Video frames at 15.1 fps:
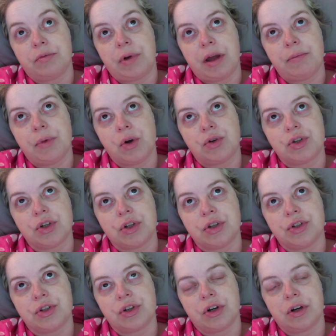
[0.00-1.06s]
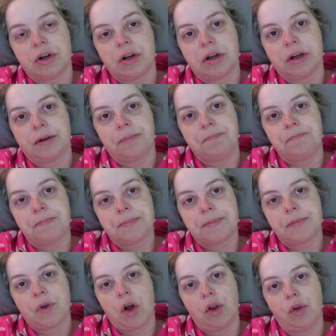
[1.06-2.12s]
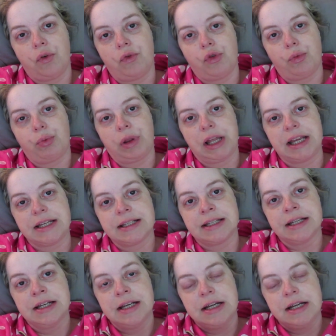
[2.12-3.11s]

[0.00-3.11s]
My emotions are all over the place.